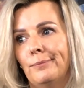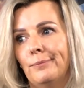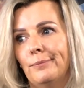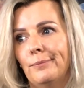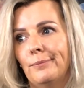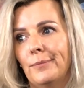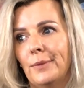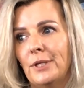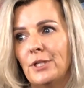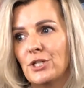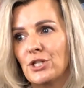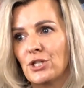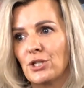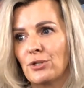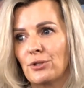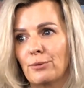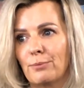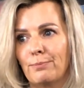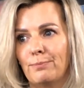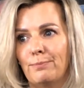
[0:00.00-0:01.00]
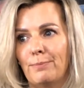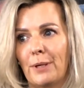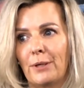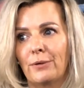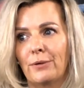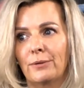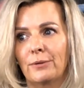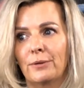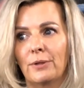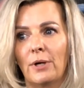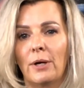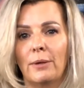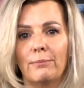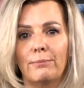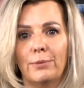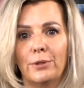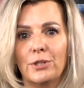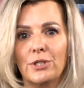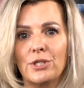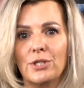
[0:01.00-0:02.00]
They sure better not
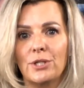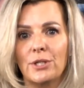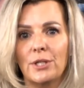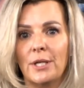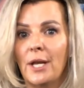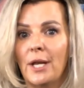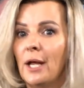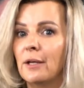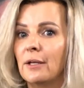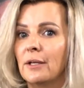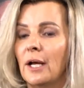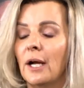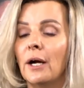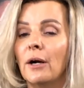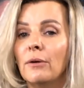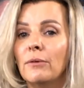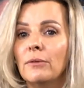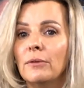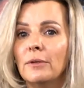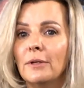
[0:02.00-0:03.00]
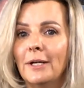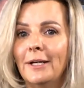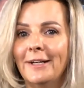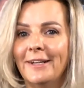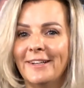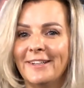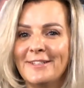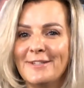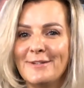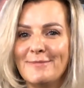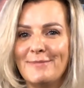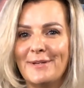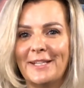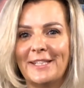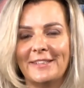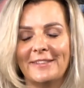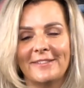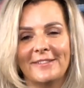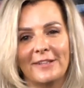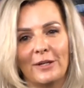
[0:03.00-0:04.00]
push the net down
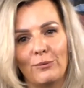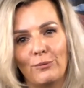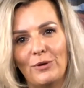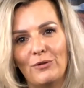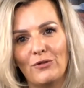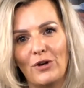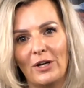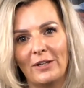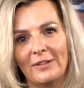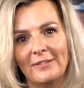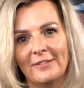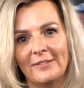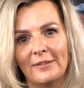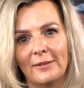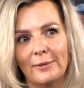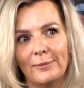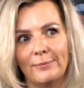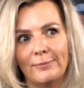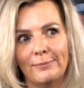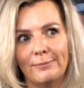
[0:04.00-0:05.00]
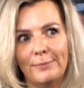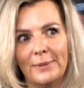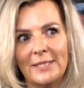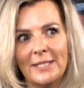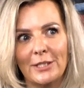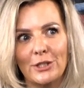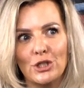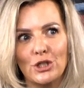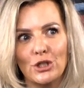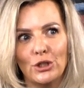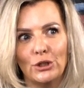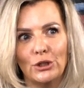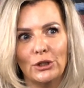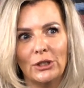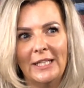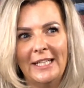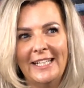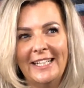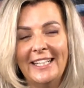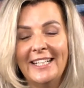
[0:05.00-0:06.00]
because then we've got some potential
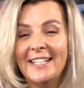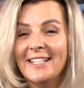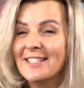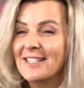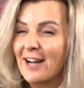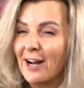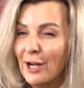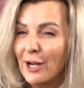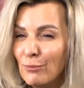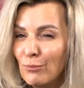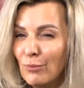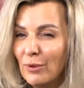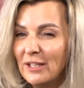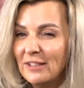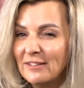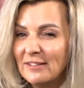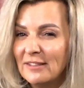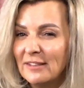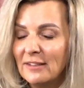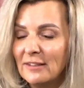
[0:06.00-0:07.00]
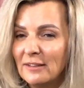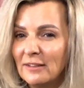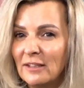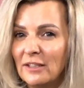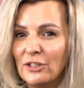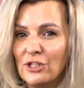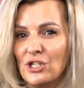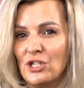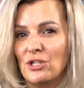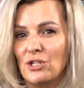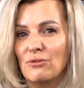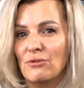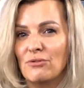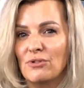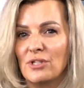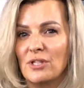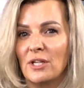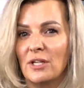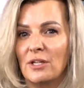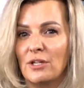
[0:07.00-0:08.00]
time wasting issues
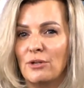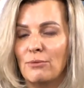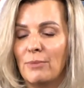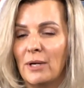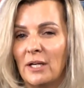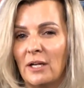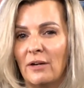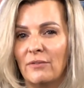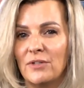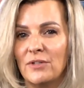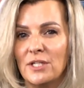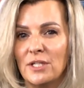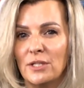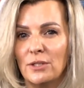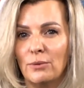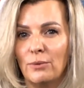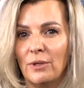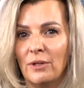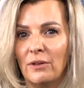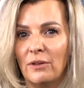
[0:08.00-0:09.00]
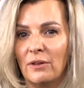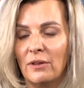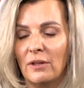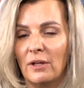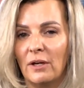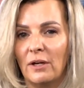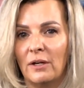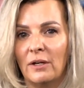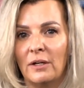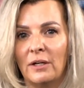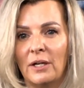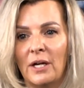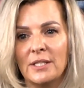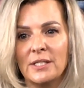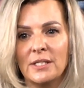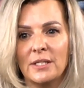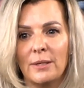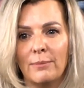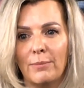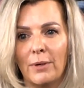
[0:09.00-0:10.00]
that you might have to deal with as
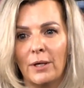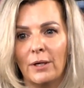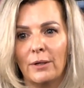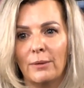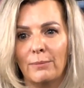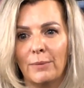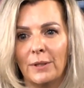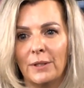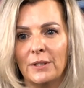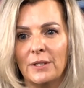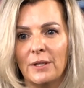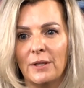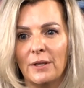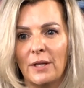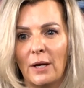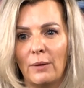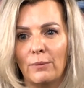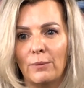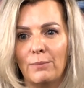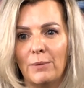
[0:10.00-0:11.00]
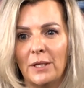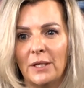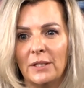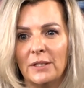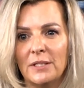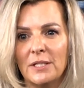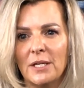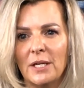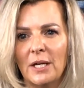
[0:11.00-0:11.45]
an umpire, but that would be it.